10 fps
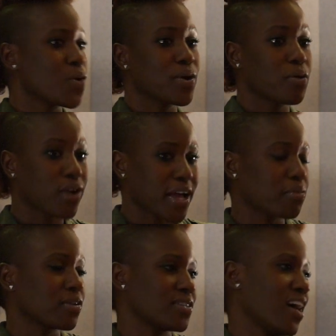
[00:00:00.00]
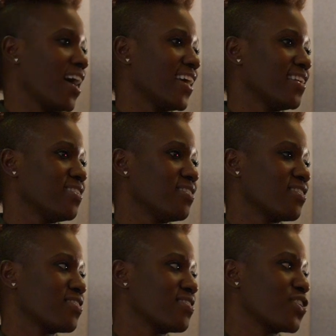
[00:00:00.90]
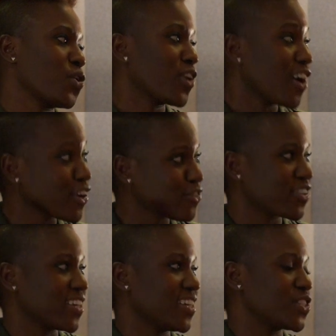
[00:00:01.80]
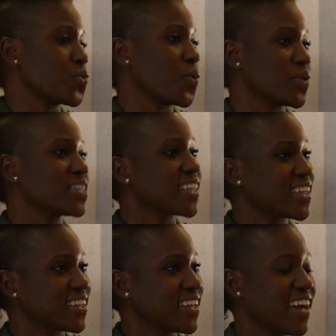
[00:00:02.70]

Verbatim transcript: we were able to tie in choreography into what we did.